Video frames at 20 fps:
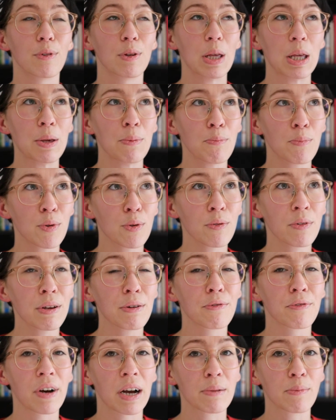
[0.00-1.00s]
improving
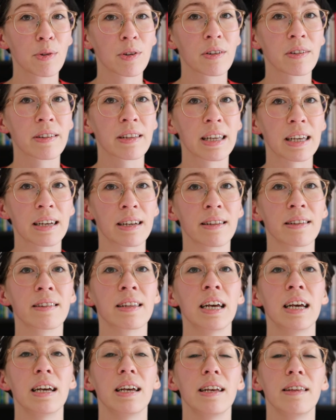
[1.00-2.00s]
fine motor skills
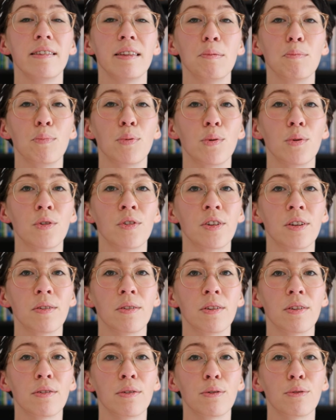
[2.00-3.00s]
is
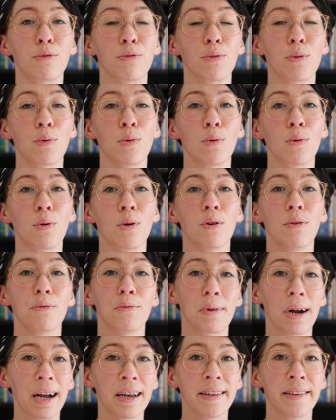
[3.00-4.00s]
important for
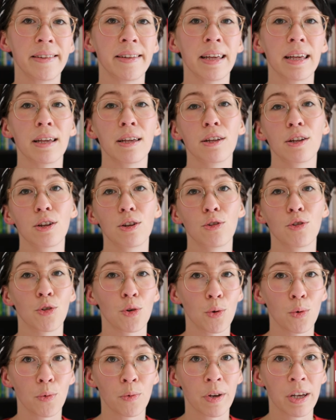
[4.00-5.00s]
writing,
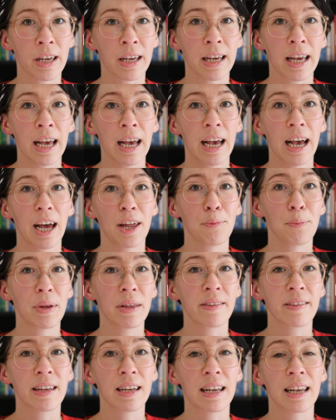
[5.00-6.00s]
drawing, and
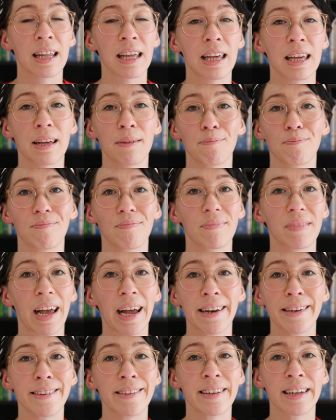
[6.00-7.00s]
basically
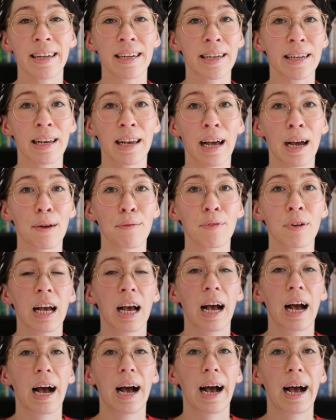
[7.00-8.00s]
anything in life,
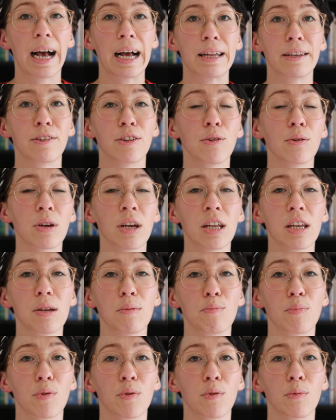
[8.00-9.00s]
and you can
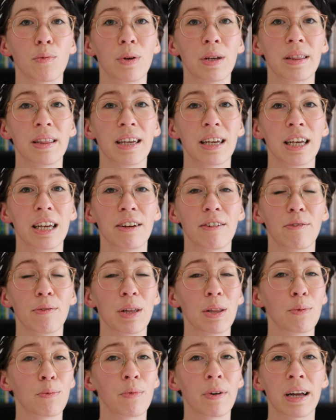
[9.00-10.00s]
improve it
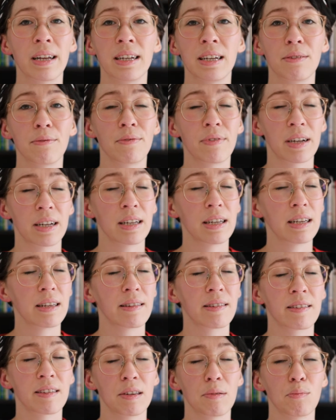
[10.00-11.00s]
with very
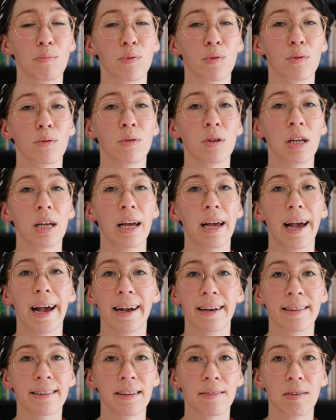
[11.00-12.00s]
simple
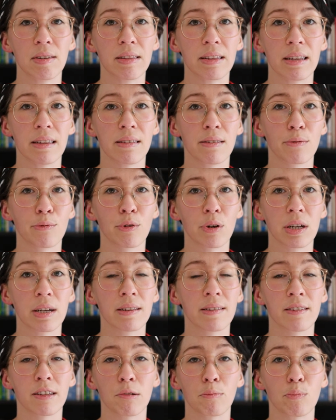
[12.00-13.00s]
activities. For
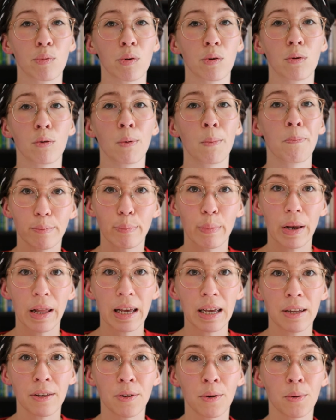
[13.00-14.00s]
example,
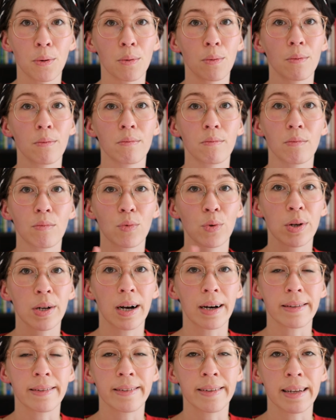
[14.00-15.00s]
play-doh,
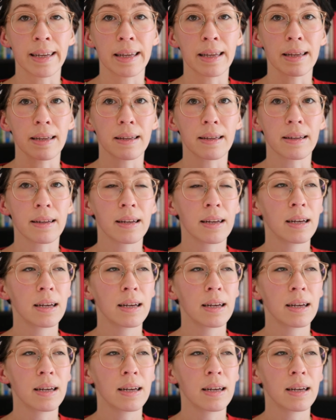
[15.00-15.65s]
cutting,